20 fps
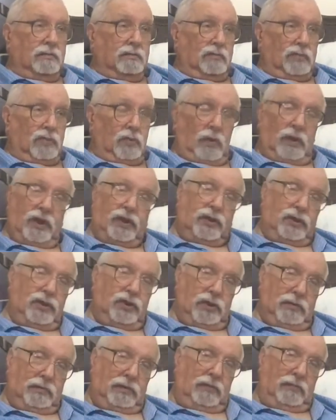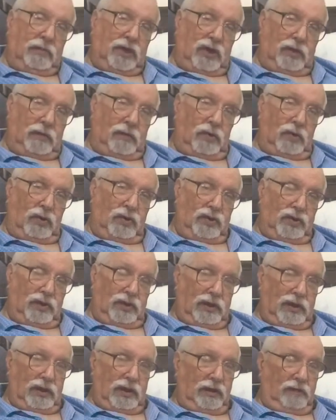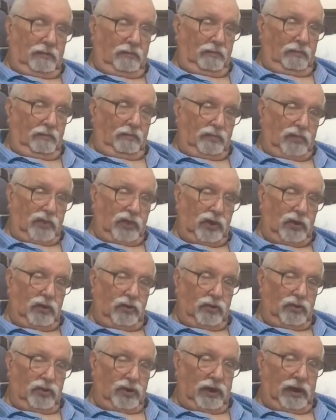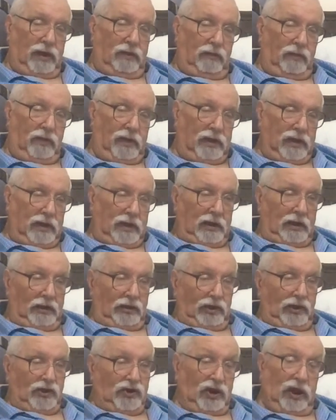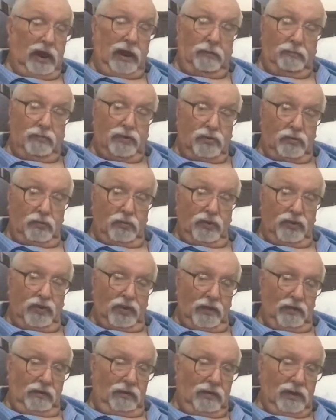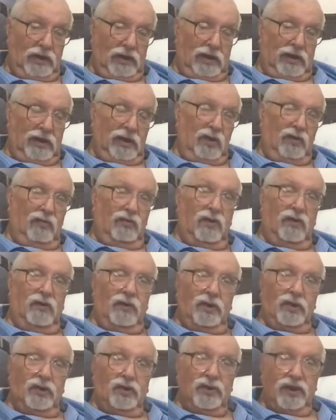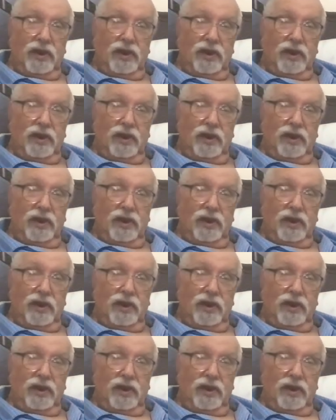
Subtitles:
The way it used to be made was, you used to have the taps with the various,